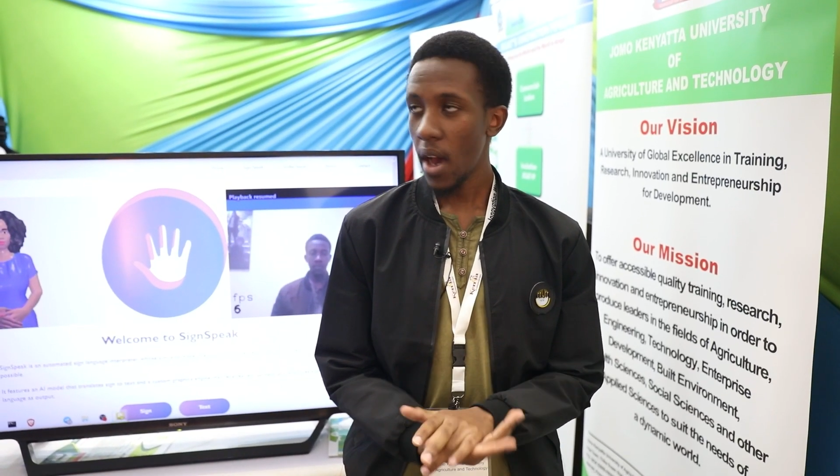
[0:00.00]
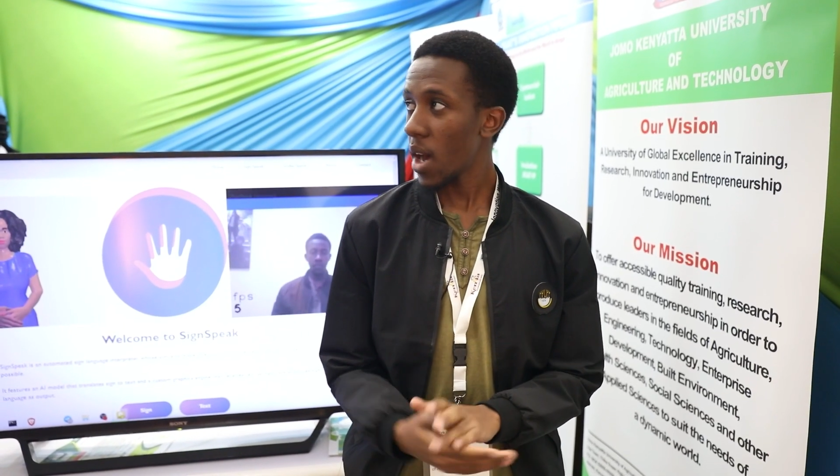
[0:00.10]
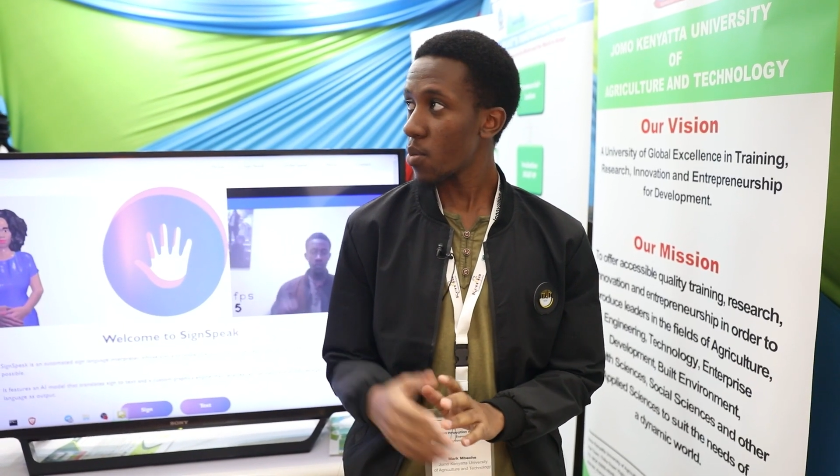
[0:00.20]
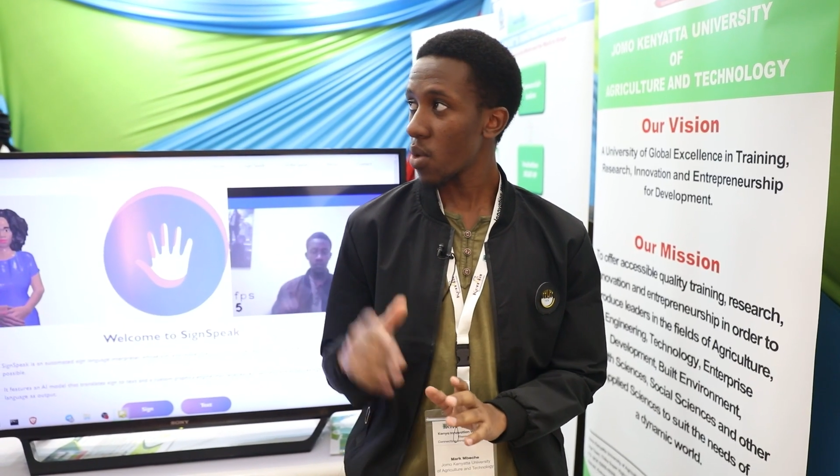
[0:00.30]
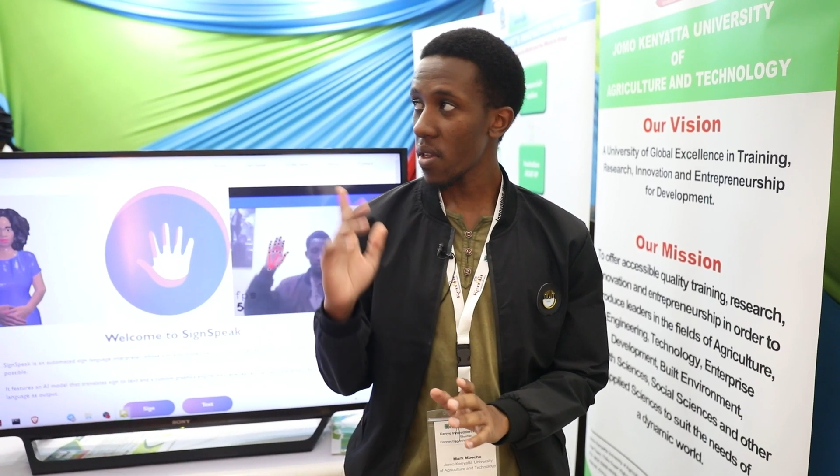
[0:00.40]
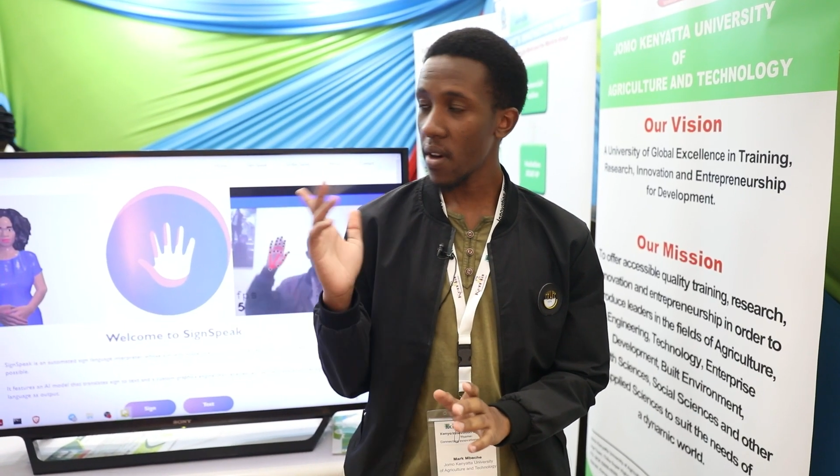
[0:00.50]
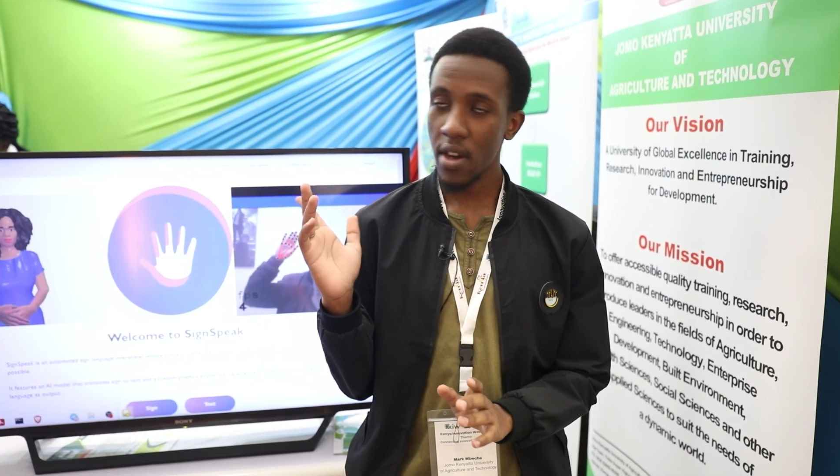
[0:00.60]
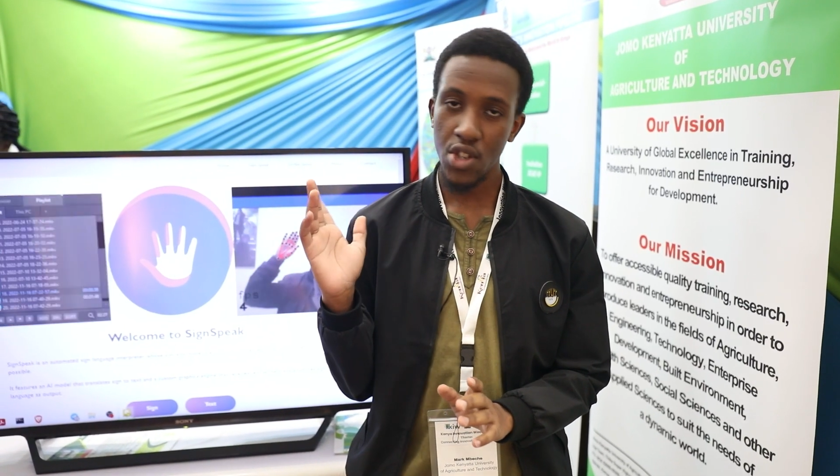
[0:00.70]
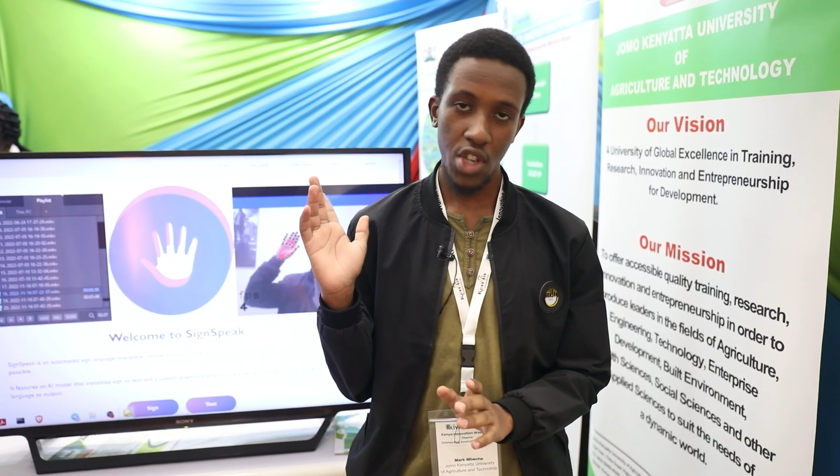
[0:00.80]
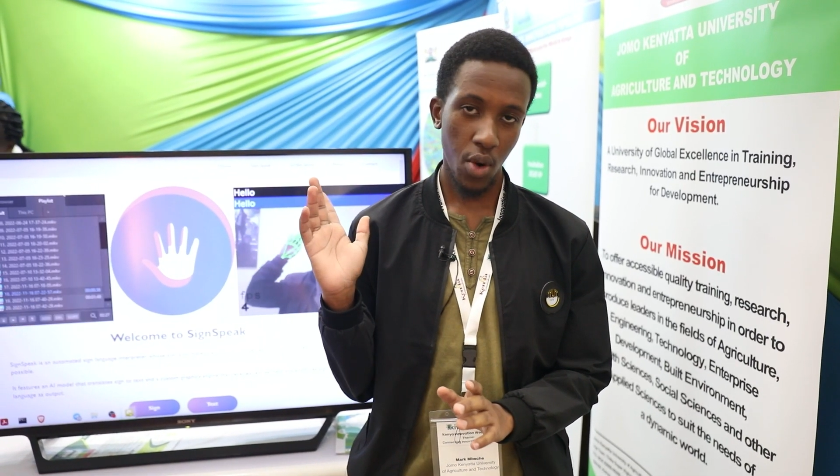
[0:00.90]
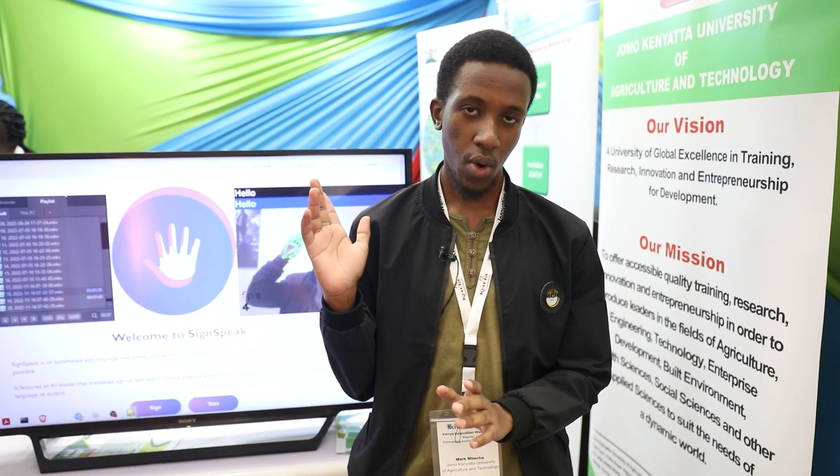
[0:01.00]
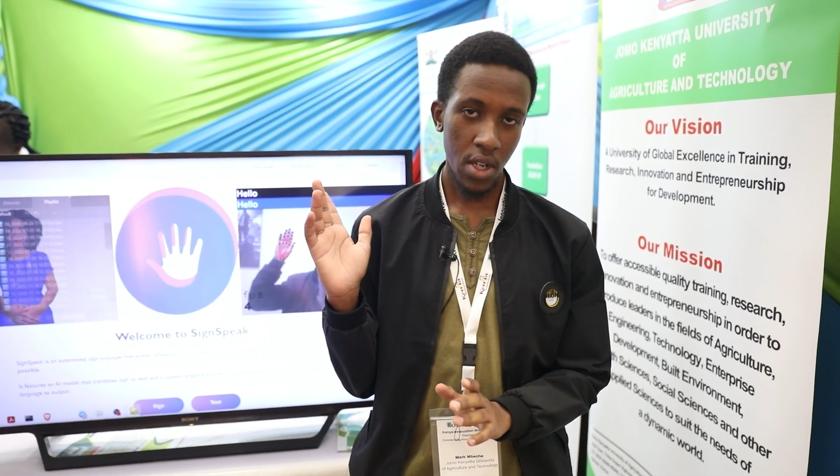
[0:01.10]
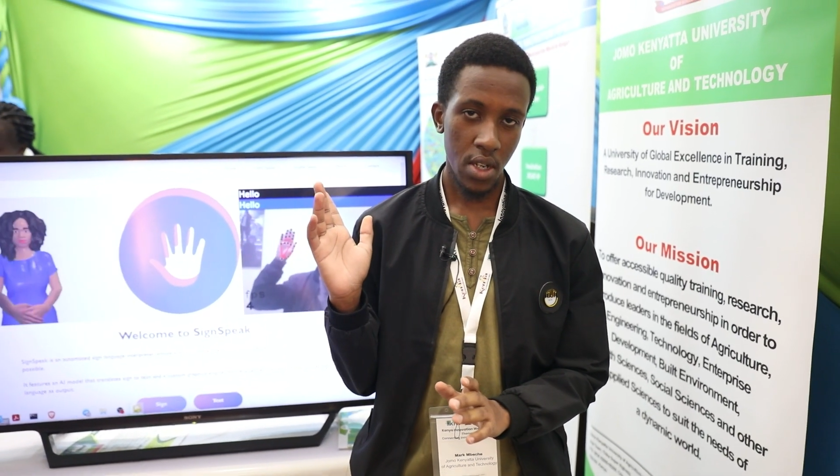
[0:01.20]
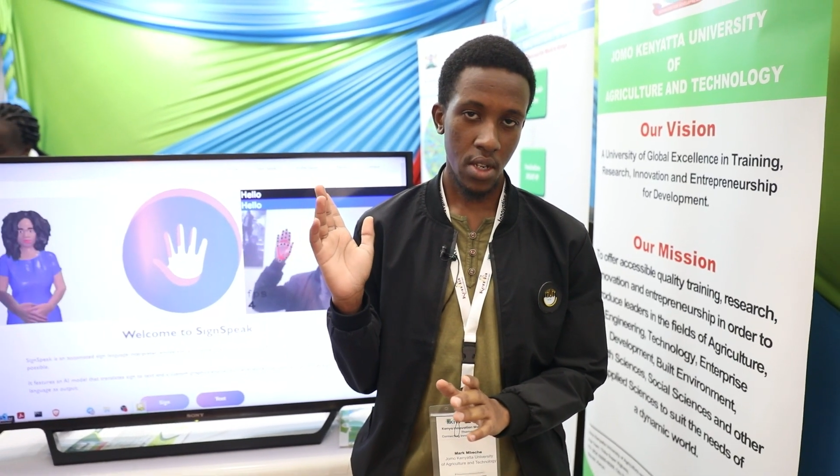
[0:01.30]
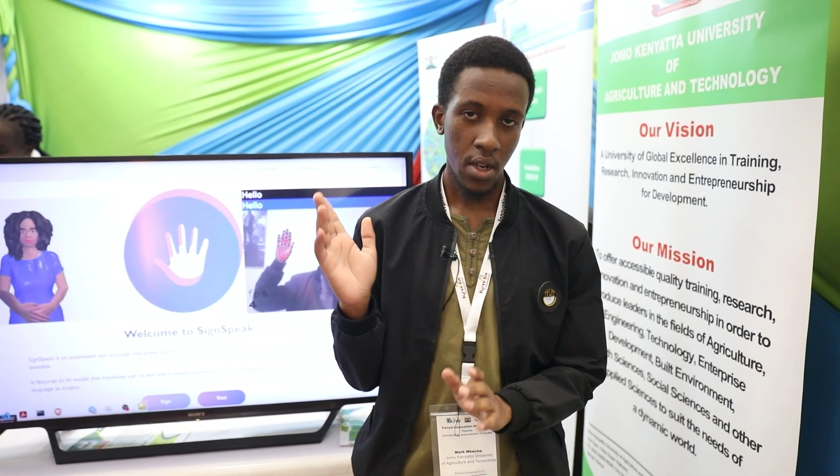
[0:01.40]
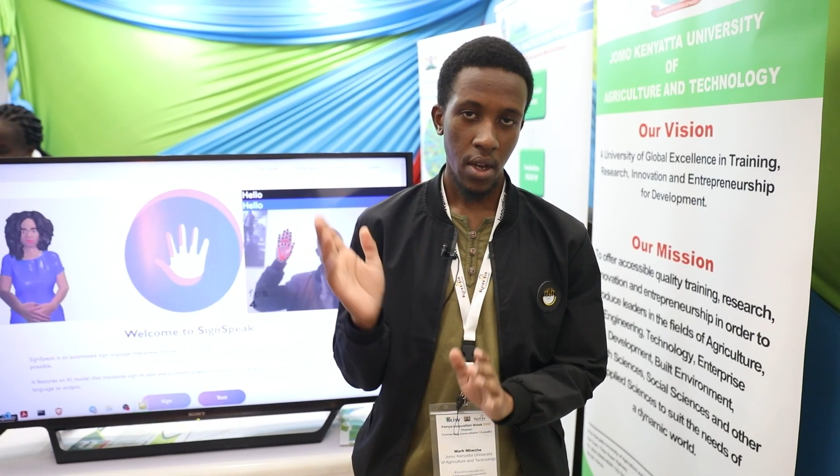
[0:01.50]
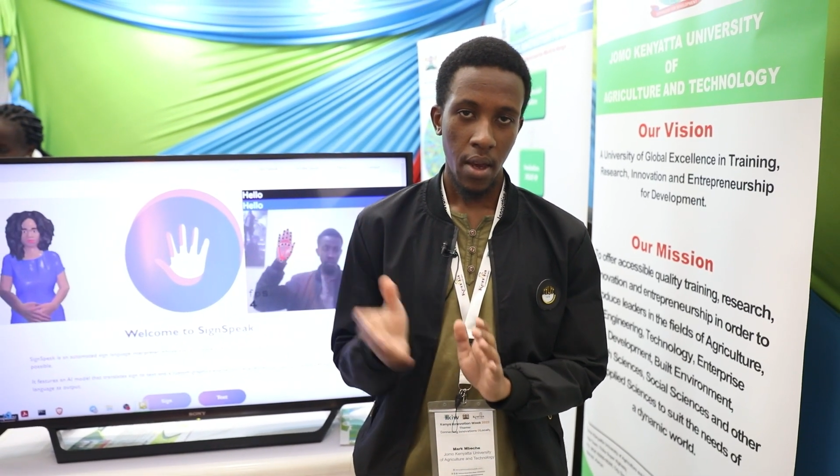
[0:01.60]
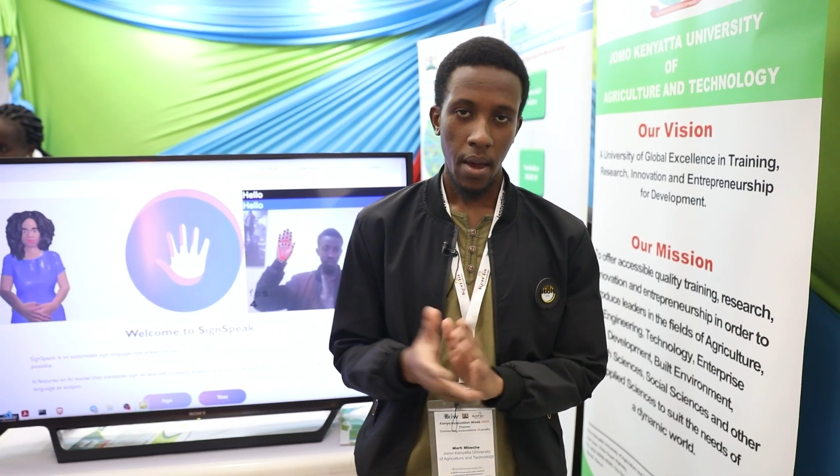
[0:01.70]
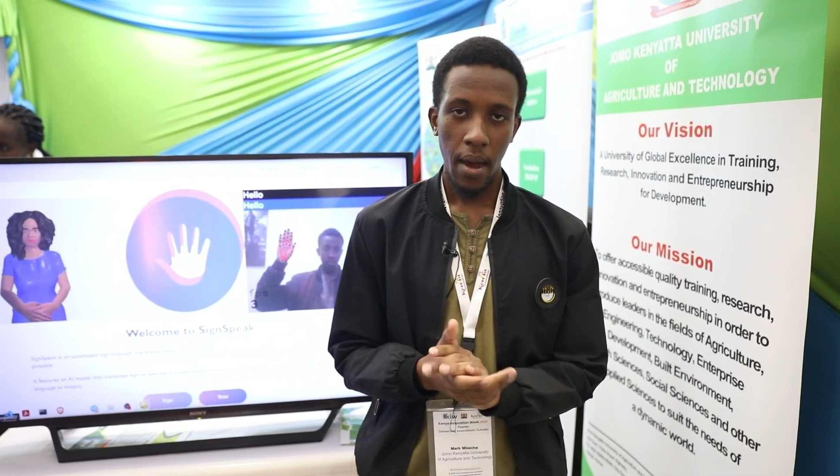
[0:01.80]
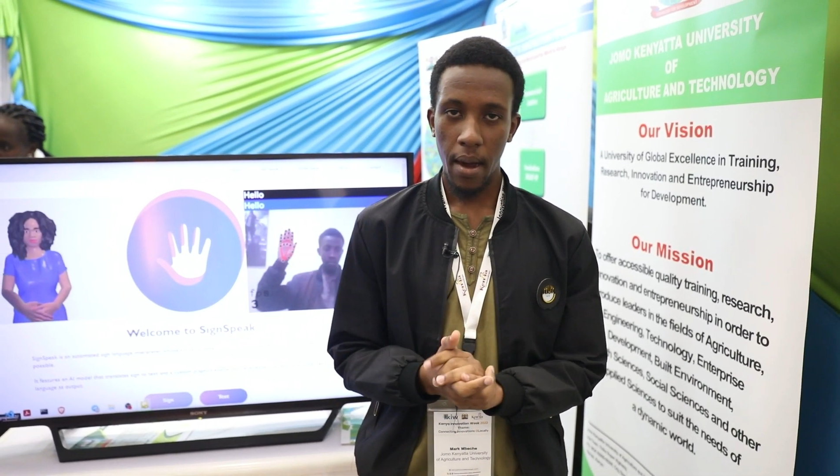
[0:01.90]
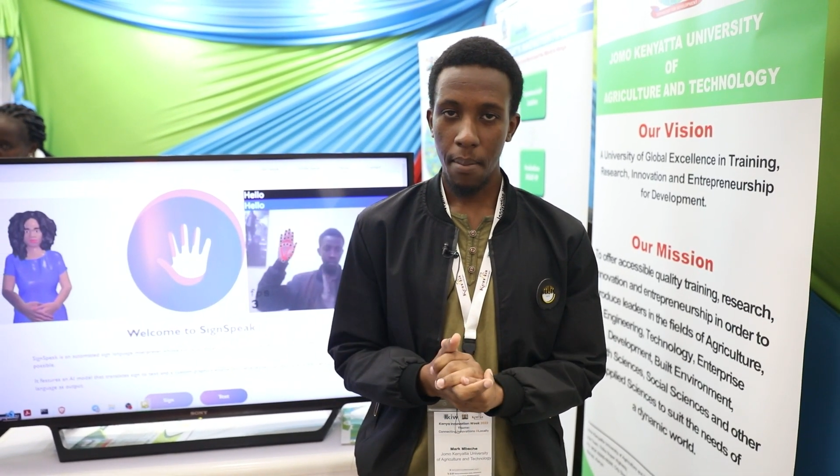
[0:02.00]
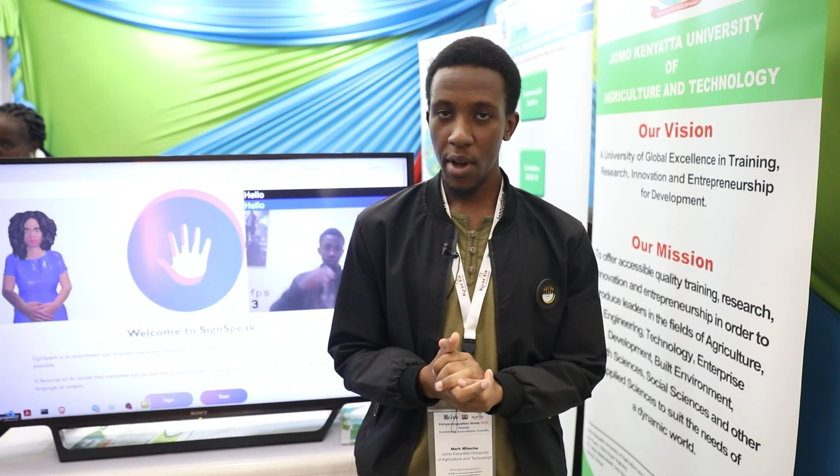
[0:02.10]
I'm with JQuat.